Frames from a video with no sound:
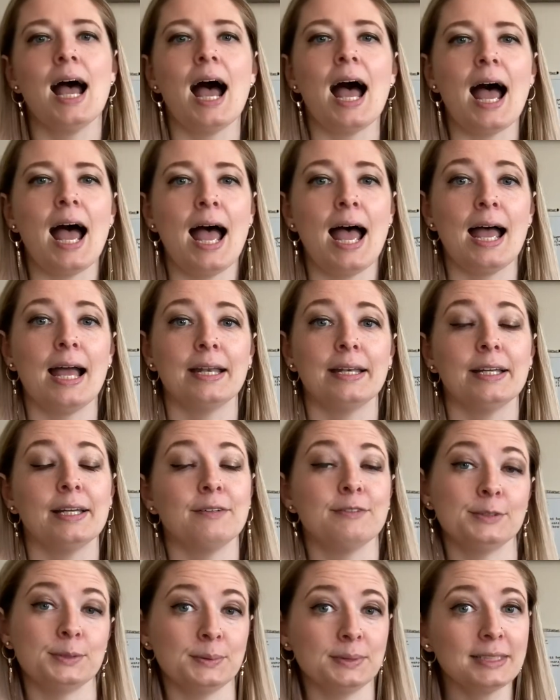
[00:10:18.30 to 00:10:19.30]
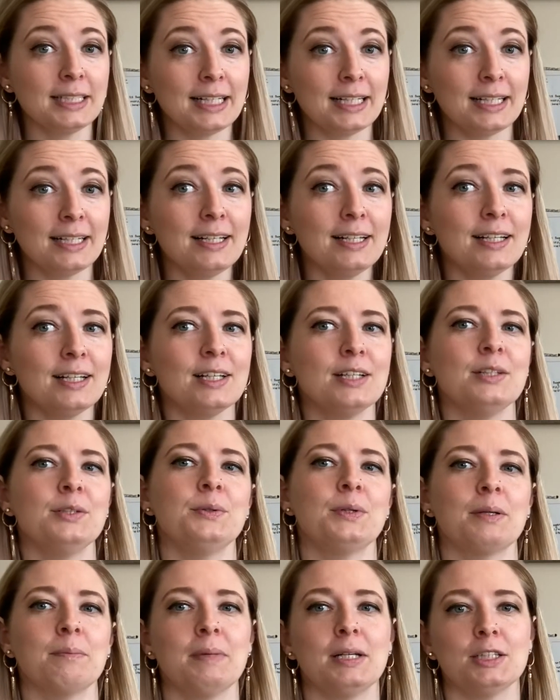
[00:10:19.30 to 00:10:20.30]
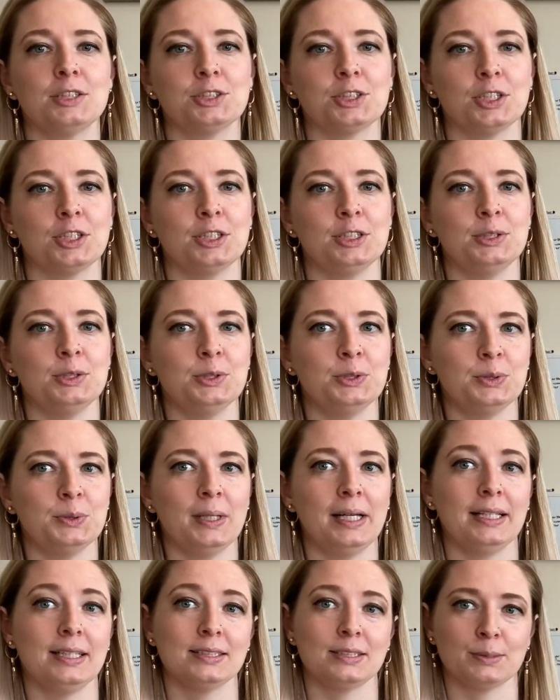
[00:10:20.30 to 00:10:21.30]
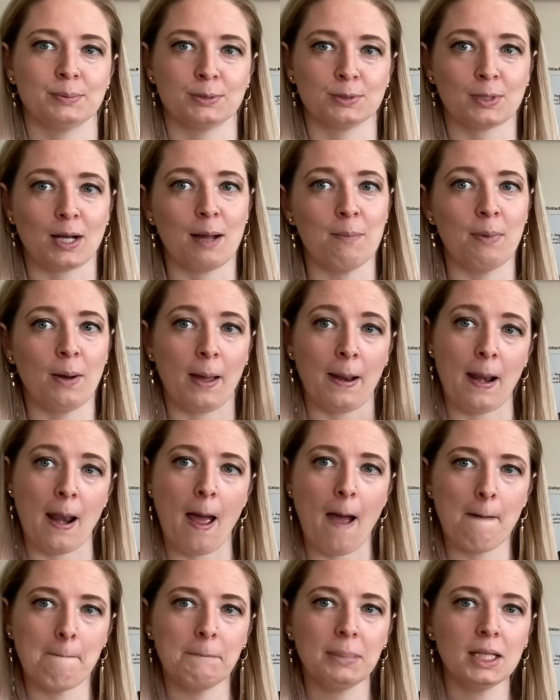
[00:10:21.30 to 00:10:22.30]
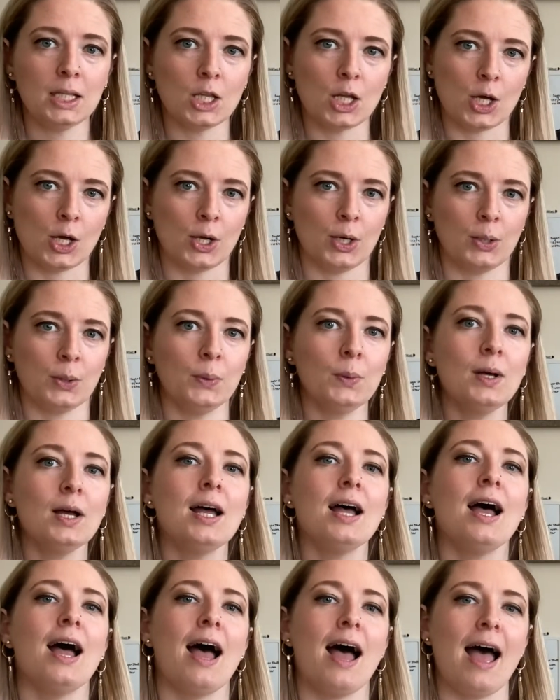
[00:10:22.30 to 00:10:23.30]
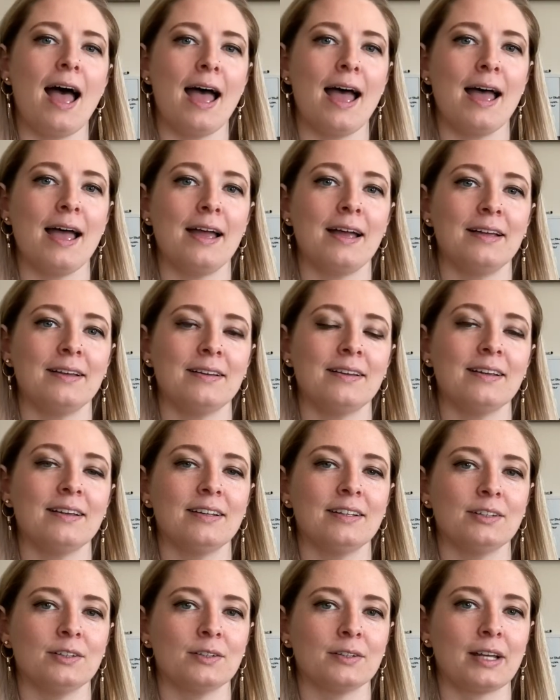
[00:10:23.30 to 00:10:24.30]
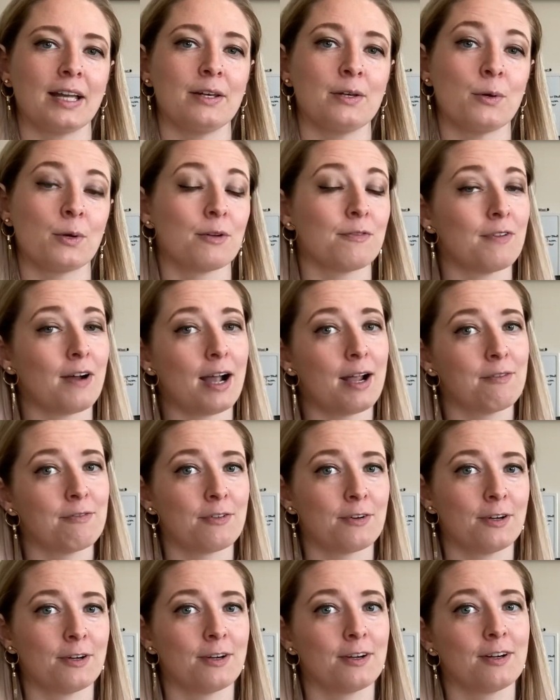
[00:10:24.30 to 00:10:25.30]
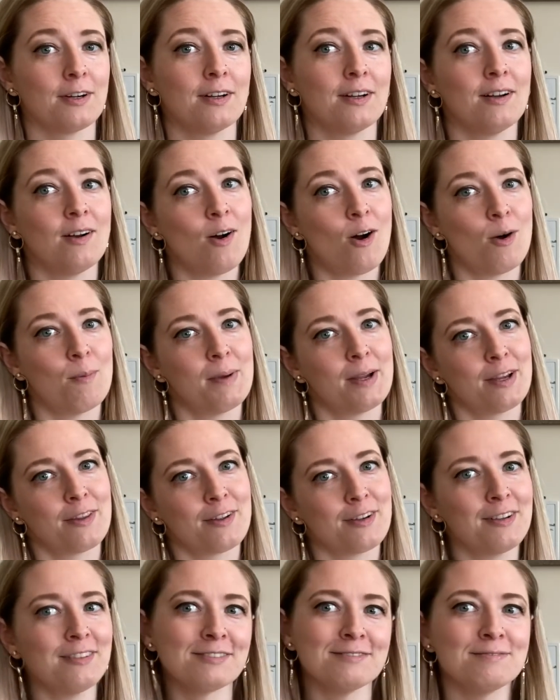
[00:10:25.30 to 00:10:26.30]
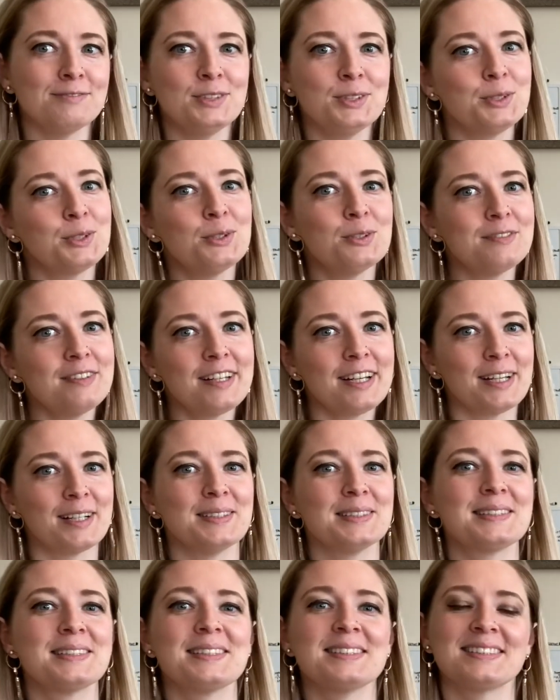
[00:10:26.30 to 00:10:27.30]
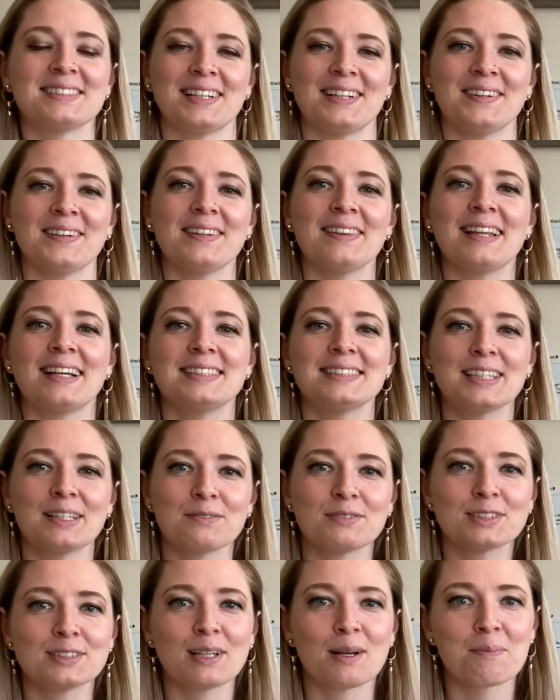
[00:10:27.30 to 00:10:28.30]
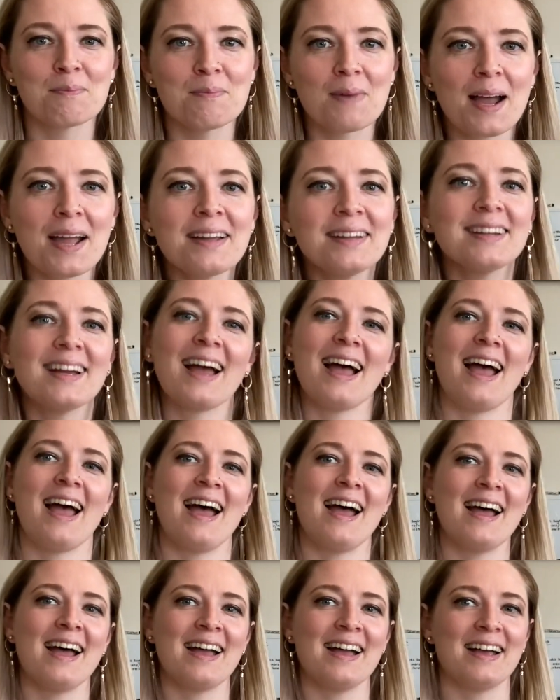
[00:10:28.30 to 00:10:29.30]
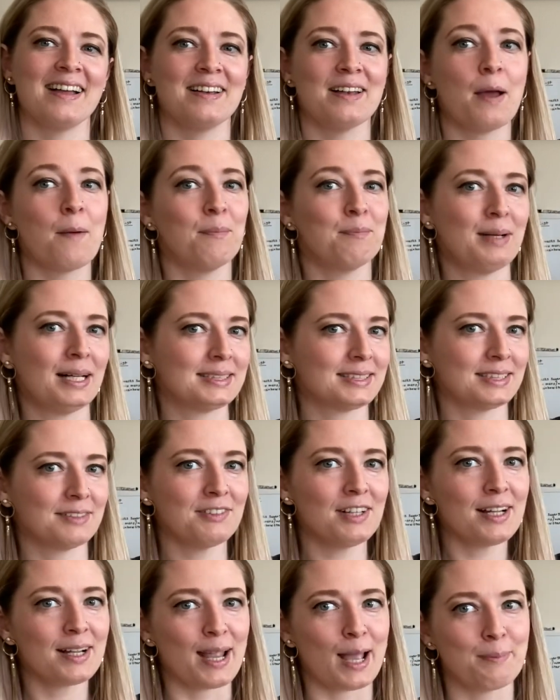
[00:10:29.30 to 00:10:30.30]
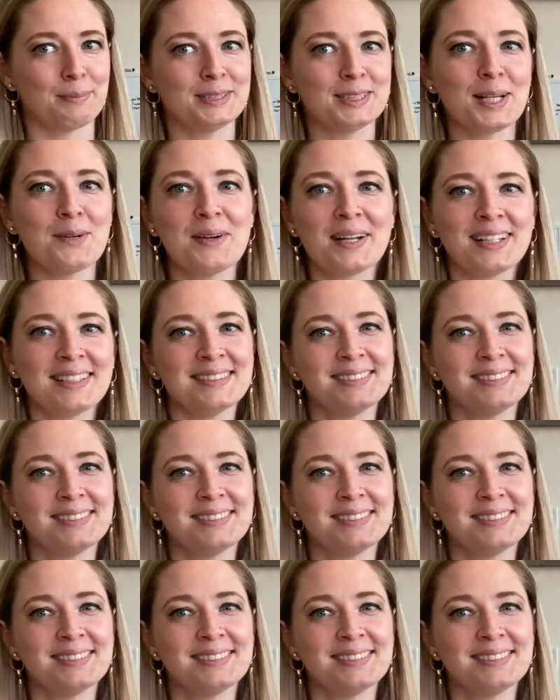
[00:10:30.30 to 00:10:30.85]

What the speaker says: And if you did, you can make sure you hit the subscribe button below and you'll get notified for all my other new cool videos. So thanks again for stopping by and best of luck. Happy sewing.